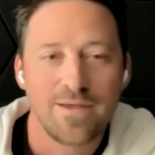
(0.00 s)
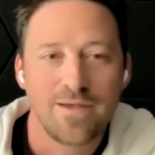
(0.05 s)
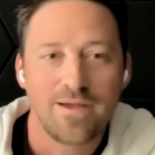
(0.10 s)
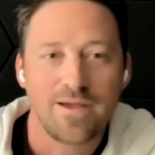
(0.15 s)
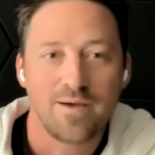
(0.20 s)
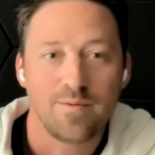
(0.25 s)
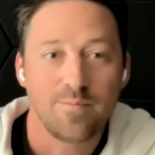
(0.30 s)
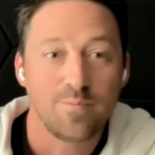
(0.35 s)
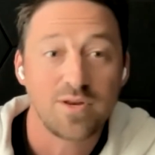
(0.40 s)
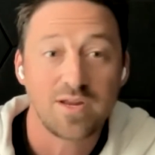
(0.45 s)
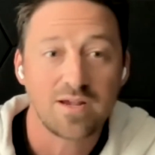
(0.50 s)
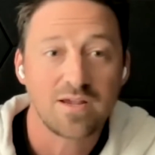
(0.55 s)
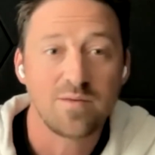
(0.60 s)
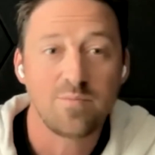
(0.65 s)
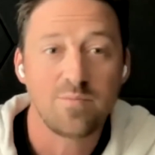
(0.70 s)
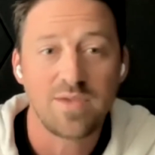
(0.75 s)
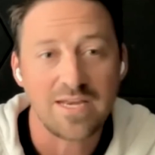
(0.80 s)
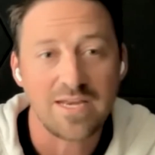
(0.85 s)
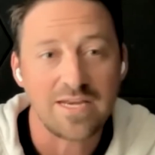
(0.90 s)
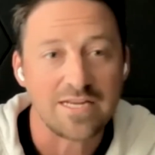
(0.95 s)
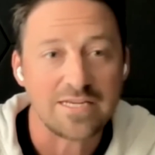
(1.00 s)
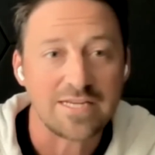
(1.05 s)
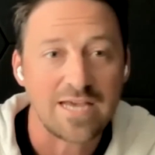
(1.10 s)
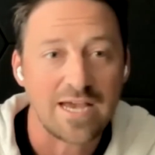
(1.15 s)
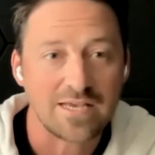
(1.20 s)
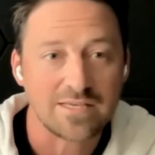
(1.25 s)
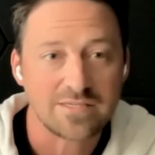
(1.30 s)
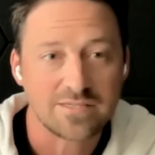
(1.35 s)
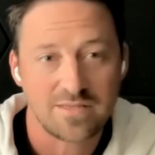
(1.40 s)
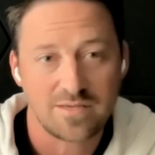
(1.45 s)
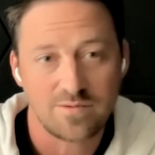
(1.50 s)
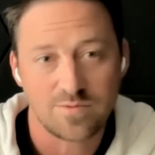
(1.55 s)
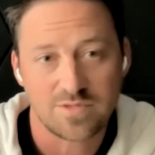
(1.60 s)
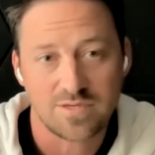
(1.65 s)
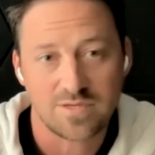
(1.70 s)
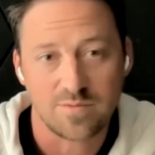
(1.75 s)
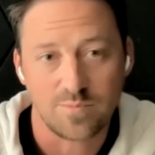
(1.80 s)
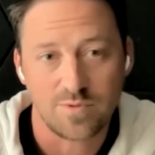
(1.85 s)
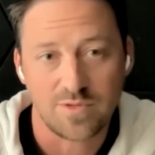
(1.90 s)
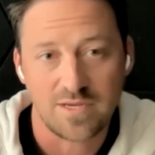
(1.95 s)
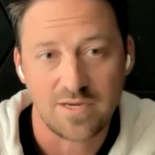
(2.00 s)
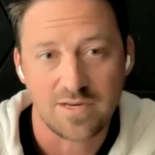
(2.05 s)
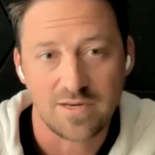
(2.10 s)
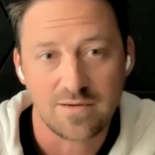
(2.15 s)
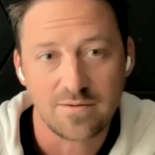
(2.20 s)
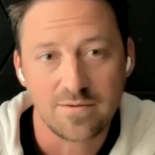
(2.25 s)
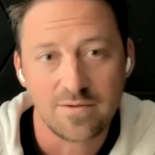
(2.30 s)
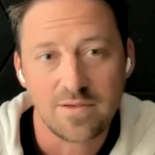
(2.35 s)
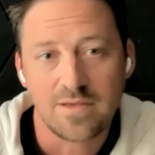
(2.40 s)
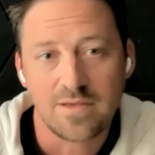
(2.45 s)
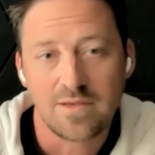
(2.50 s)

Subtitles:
But it could be any task that was completed.